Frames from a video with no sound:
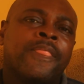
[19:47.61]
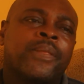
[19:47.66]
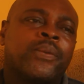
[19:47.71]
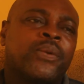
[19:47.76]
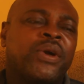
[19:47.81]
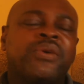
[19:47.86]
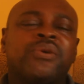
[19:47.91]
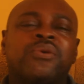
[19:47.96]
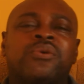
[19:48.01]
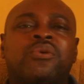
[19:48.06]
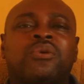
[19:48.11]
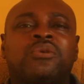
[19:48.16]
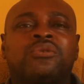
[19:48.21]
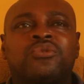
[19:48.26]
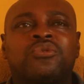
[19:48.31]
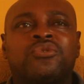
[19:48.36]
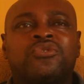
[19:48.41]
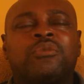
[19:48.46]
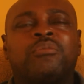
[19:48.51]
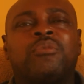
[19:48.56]
When you go
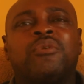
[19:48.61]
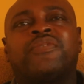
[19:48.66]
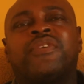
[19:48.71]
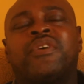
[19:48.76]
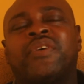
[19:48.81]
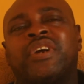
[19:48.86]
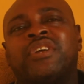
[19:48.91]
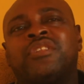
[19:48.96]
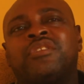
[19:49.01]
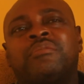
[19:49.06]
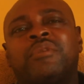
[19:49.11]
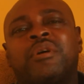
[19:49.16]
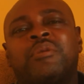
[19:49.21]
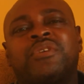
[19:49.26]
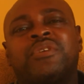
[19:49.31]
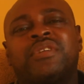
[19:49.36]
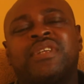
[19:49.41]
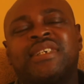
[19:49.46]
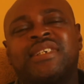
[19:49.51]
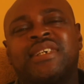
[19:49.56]
to some of our Idoma
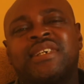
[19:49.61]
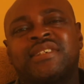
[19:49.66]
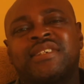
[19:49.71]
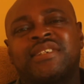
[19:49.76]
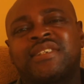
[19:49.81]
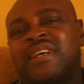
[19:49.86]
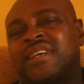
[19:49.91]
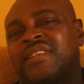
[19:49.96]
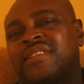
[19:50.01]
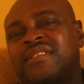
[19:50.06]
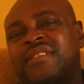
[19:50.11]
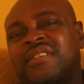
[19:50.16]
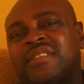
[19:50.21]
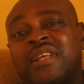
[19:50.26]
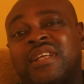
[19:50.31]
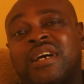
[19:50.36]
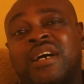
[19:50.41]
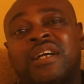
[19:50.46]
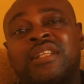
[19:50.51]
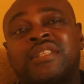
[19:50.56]
brothers and sisters that
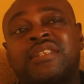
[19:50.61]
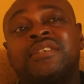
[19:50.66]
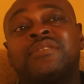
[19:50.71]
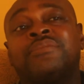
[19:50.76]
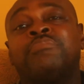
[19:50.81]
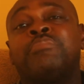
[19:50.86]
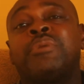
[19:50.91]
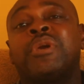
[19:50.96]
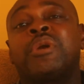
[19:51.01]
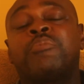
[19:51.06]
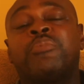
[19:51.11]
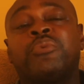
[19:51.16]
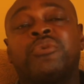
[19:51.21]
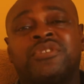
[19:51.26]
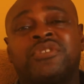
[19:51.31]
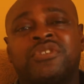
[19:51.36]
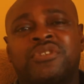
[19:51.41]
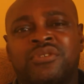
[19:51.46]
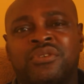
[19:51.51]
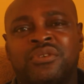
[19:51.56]
are in big
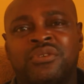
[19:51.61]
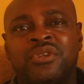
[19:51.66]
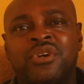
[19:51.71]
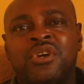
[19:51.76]
position,